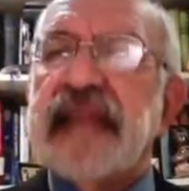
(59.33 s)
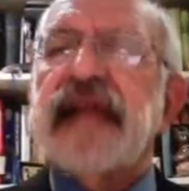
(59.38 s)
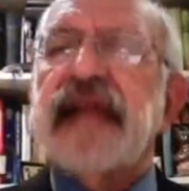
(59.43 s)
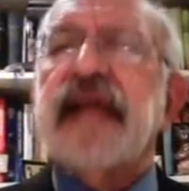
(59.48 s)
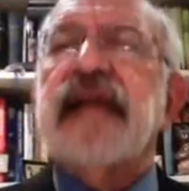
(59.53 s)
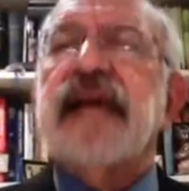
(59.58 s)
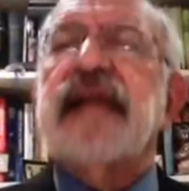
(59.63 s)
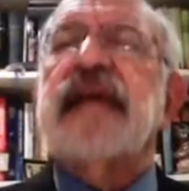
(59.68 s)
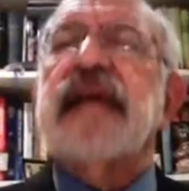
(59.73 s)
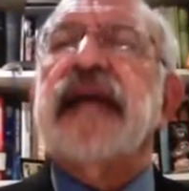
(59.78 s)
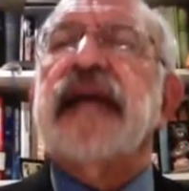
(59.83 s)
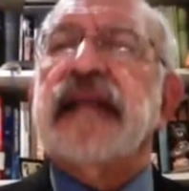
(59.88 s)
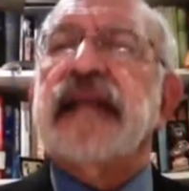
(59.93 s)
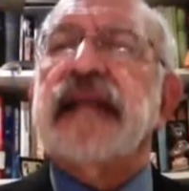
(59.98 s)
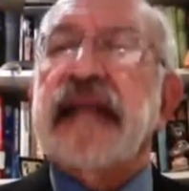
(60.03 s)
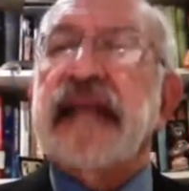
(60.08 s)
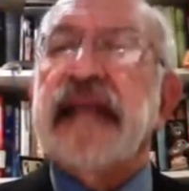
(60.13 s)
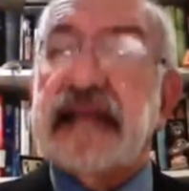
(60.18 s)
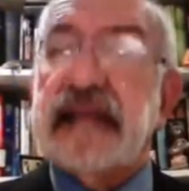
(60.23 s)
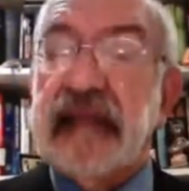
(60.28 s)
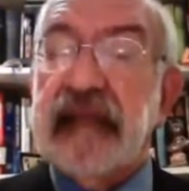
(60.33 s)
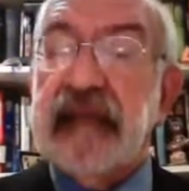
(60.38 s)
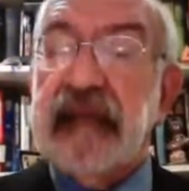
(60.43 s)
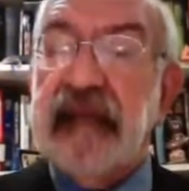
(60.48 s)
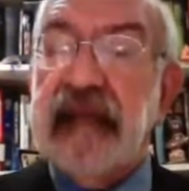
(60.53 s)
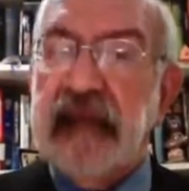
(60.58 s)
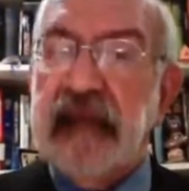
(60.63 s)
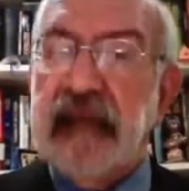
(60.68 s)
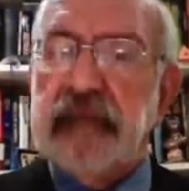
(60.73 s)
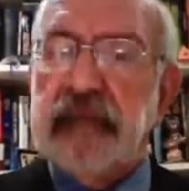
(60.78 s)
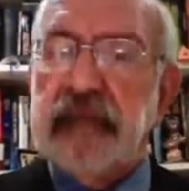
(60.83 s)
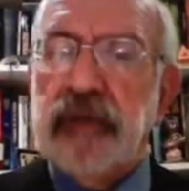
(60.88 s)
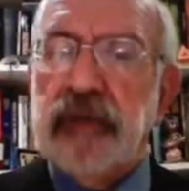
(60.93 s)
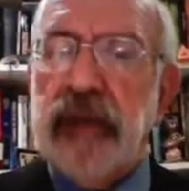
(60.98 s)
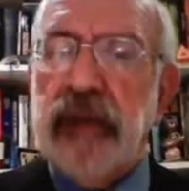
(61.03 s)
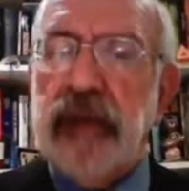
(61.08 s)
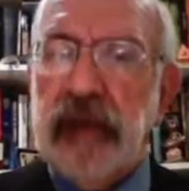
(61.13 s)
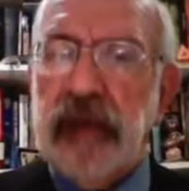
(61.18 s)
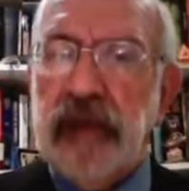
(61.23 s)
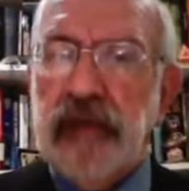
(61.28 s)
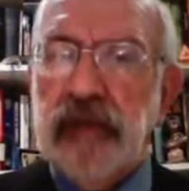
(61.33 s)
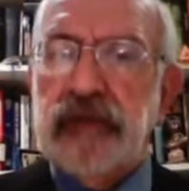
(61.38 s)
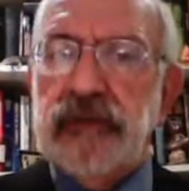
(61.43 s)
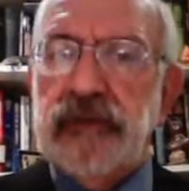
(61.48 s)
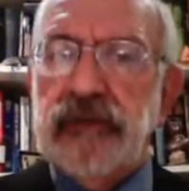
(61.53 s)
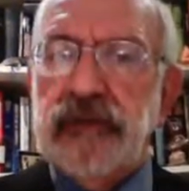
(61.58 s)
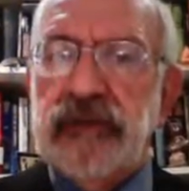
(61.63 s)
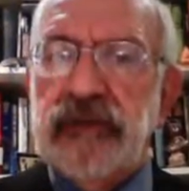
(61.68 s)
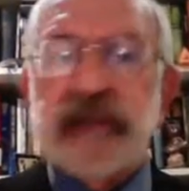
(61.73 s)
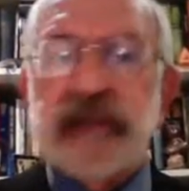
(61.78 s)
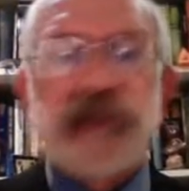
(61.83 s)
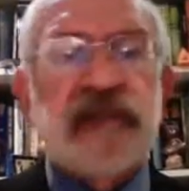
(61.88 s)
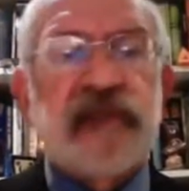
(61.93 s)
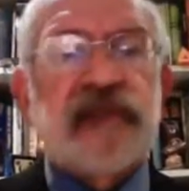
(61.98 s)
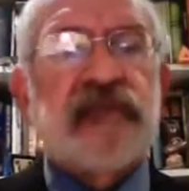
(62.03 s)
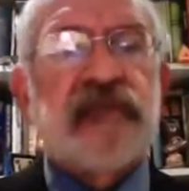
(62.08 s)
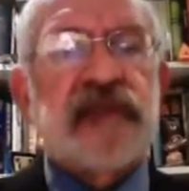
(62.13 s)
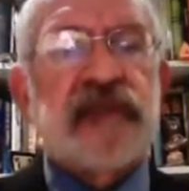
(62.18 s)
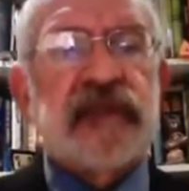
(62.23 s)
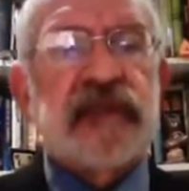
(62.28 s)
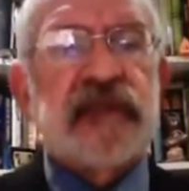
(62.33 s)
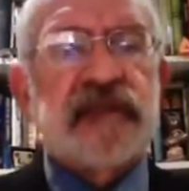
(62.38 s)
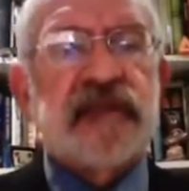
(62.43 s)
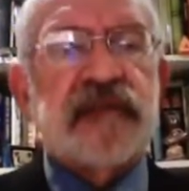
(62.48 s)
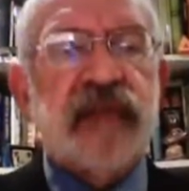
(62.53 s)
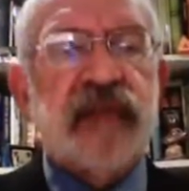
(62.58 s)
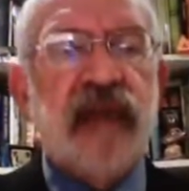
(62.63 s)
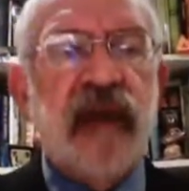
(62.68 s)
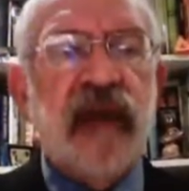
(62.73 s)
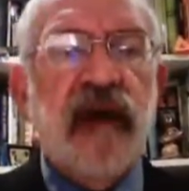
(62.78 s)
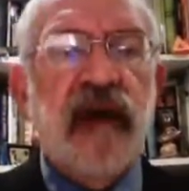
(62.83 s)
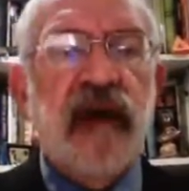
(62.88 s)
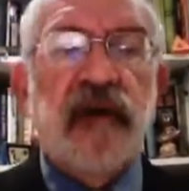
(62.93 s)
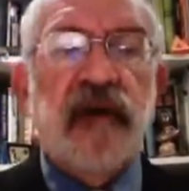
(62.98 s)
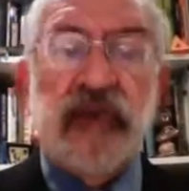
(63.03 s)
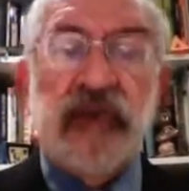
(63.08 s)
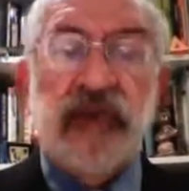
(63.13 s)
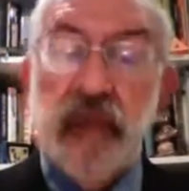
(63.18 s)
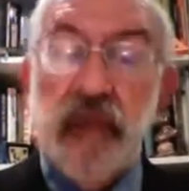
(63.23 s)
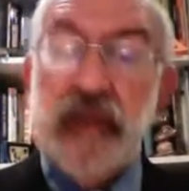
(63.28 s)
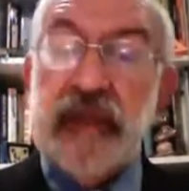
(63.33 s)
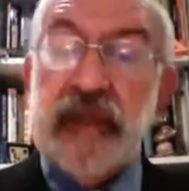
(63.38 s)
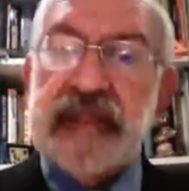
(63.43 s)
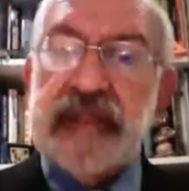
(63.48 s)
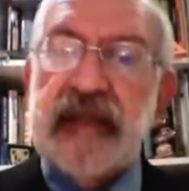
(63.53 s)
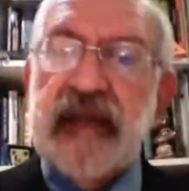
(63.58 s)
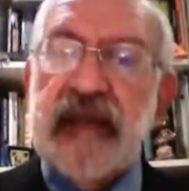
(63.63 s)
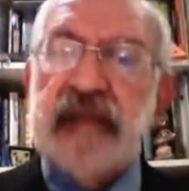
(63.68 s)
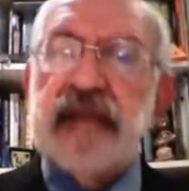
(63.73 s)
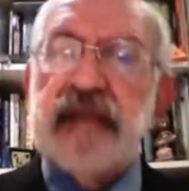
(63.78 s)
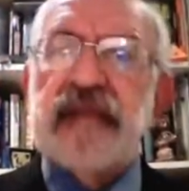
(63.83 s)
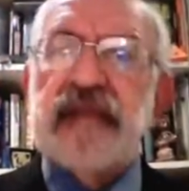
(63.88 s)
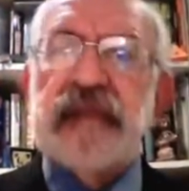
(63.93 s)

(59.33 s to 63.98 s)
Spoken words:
there, and that can help you a lot to see the differences. On the West now, the